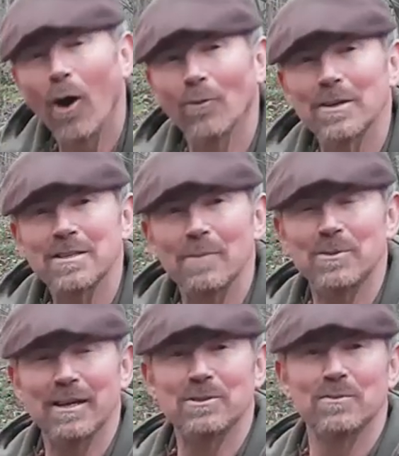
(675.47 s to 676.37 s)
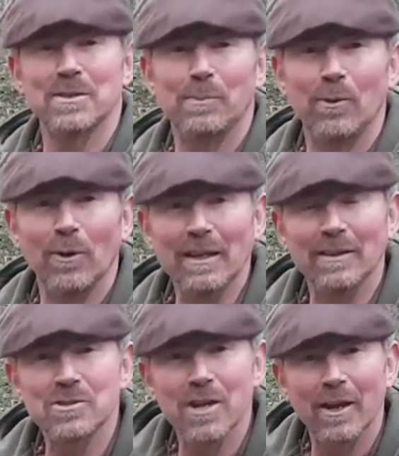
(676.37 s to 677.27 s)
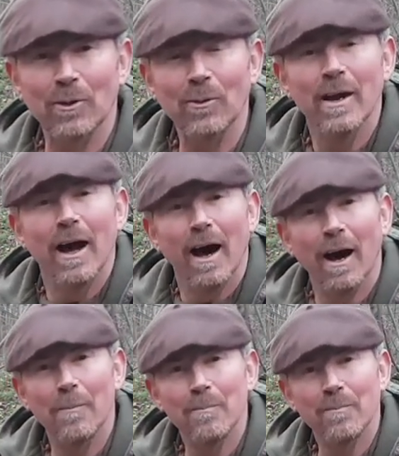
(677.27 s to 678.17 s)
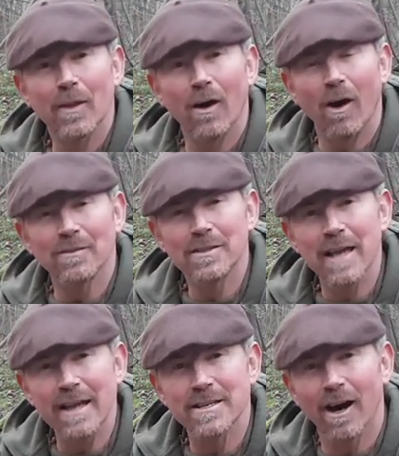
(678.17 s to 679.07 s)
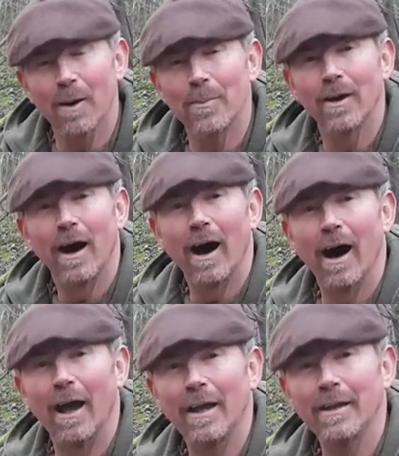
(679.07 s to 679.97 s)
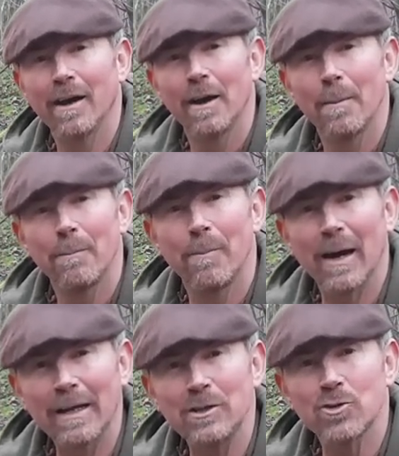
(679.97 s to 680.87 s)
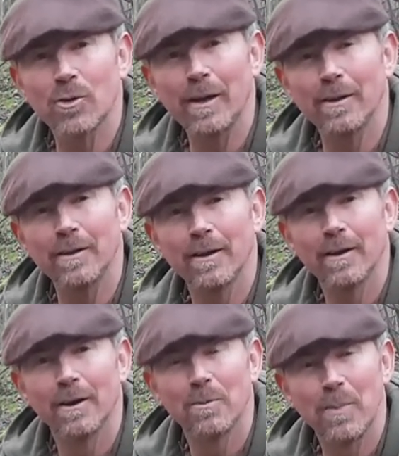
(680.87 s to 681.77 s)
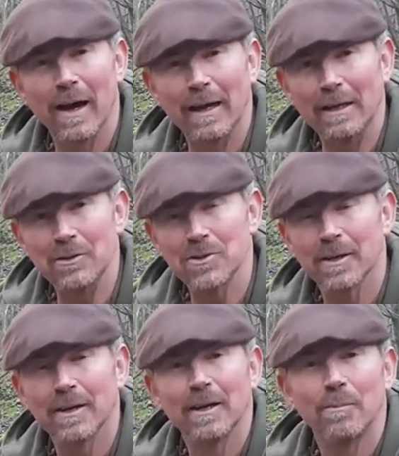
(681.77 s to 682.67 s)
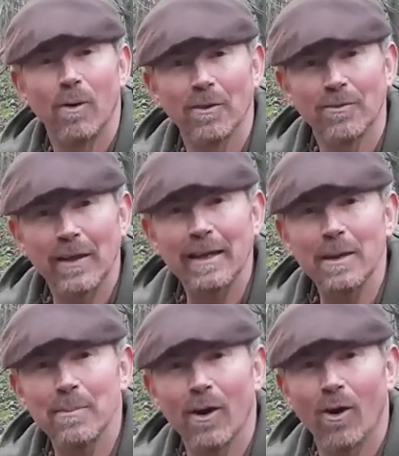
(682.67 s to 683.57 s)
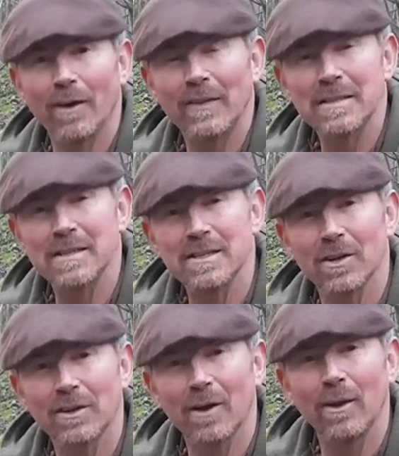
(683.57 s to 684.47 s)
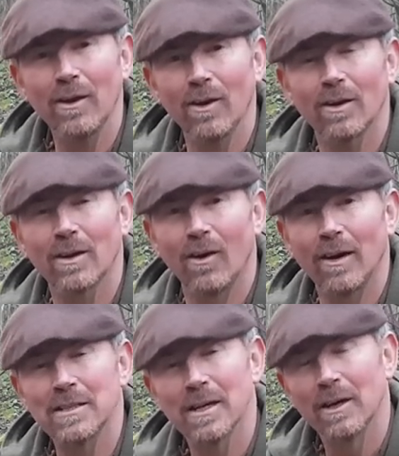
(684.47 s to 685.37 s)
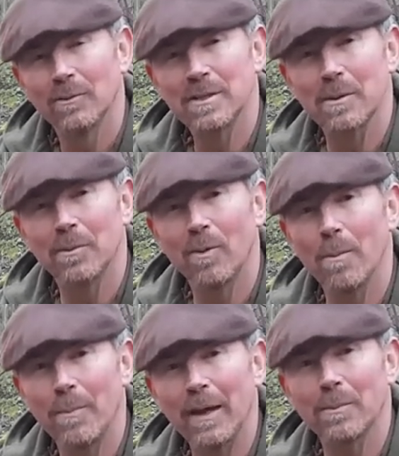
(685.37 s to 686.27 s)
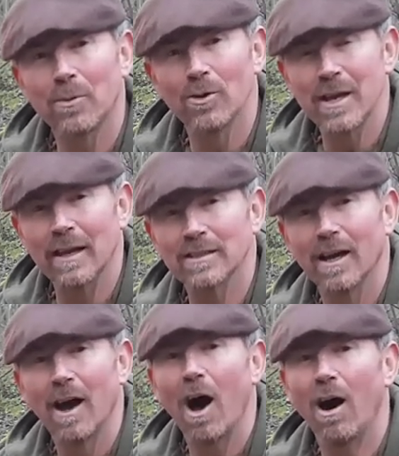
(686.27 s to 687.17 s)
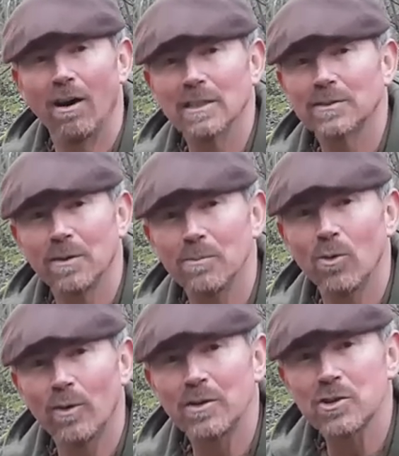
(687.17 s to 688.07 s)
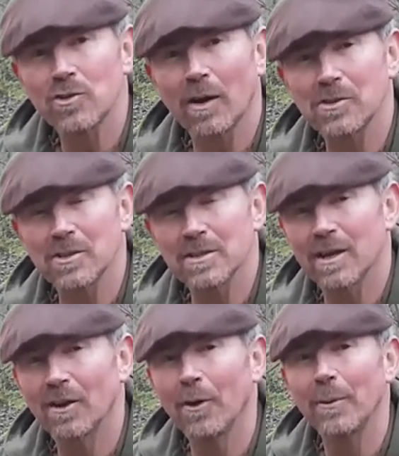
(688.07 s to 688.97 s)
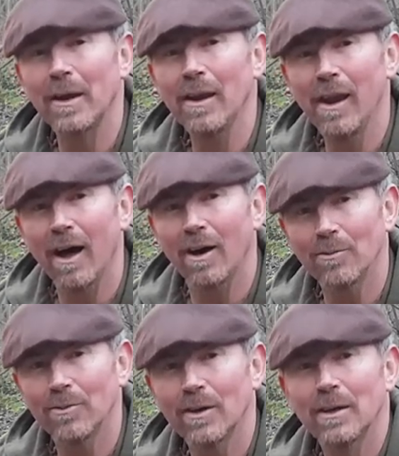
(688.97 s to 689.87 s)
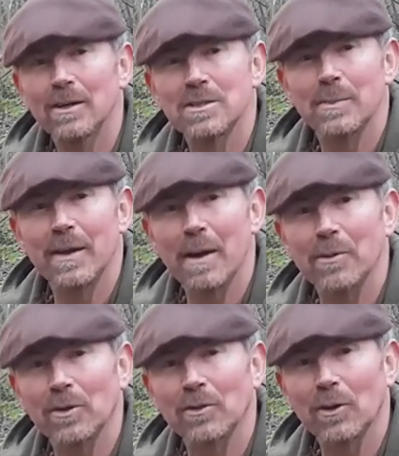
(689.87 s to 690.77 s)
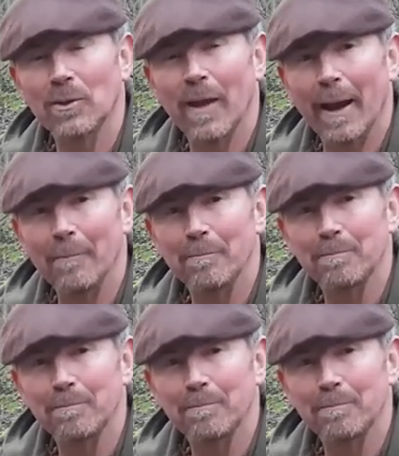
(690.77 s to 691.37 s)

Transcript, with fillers: on the subject of supporting the channel, um, I've set up a Patreon page. My thinking behind this is I know a lot of guys in some of my bigger projects ask for more instructions and I would love to be able to do that.